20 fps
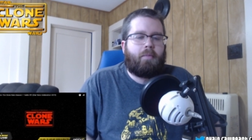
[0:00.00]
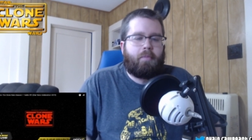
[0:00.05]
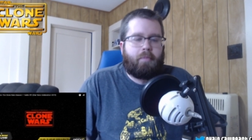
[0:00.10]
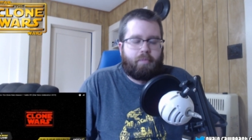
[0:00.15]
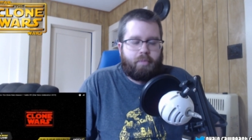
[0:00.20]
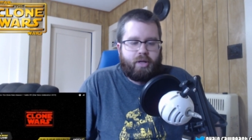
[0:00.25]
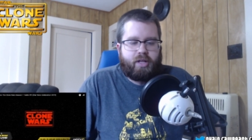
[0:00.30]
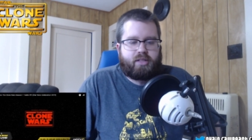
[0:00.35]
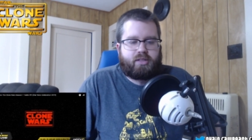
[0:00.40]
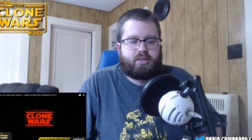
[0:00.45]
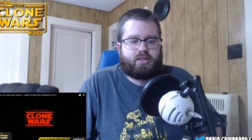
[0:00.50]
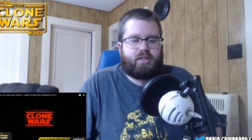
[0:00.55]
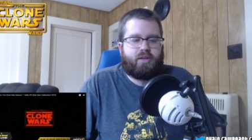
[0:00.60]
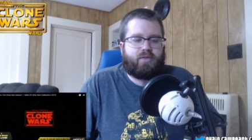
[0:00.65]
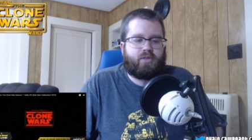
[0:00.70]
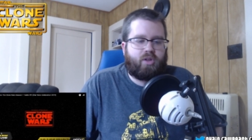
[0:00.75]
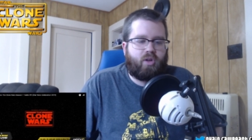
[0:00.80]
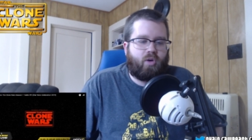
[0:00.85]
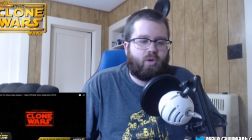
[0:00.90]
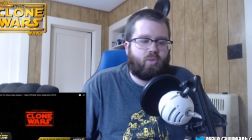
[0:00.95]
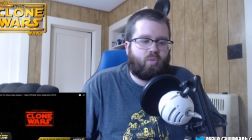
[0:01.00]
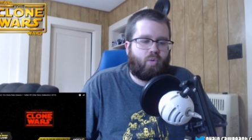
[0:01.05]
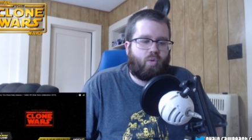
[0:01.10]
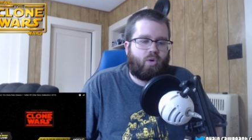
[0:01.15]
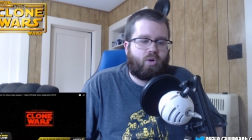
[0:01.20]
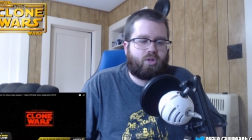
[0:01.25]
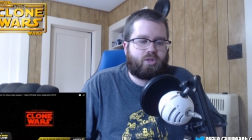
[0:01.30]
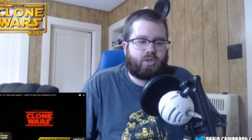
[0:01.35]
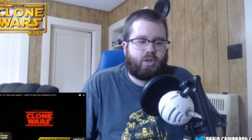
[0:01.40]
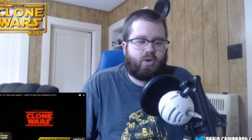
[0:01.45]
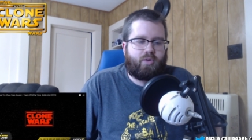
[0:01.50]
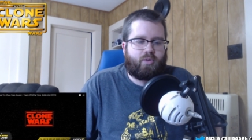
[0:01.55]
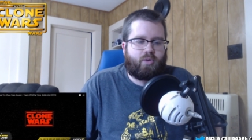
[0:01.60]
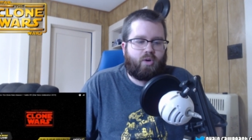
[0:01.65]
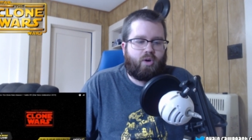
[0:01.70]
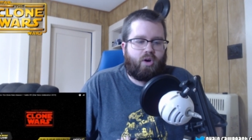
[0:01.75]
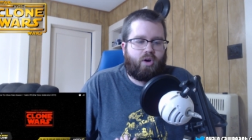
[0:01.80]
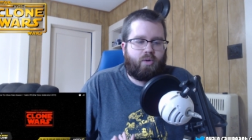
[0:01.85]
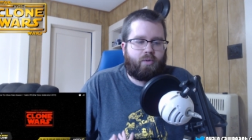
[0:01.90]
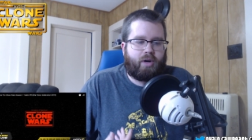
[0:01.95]
bits of Clone Wars
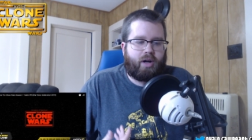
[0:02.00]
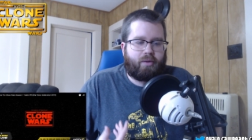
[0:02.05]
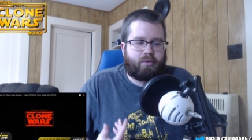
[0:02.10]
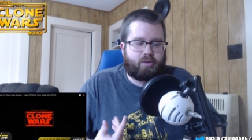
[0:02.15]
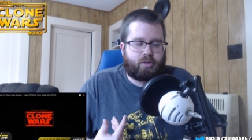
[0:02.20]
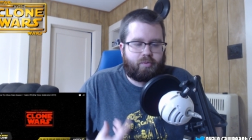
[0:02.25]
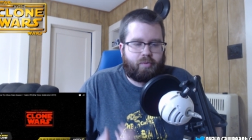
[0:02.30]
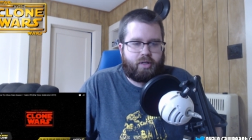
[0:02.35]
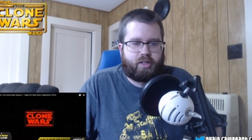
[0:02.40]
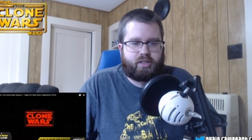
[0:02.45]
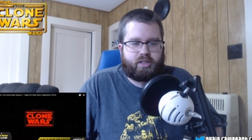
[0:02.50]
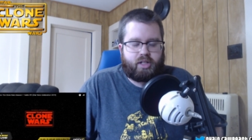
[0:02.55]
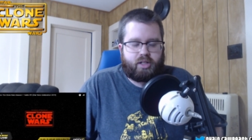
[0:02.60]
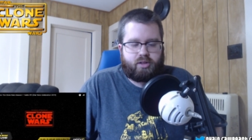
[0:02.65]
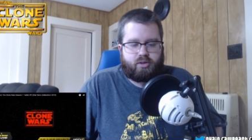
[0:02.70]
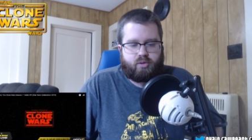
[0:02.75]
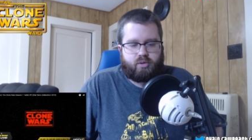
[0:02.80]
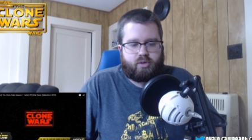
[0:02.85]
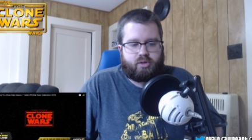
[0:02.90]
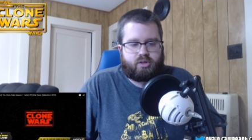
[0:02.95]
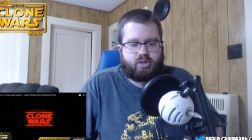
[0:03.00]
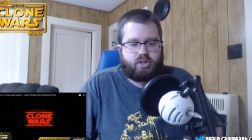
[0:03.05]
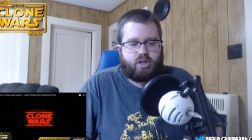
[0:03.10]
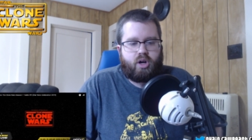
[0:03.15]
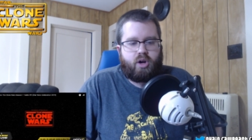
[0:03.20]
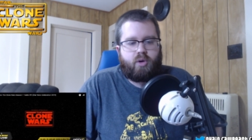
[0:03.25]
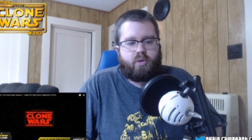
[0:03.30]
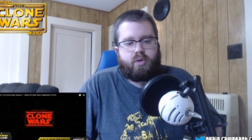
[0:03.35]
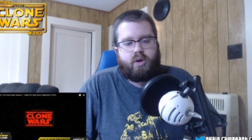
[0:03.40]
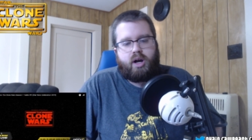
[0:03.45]
overall when I was binging through the show.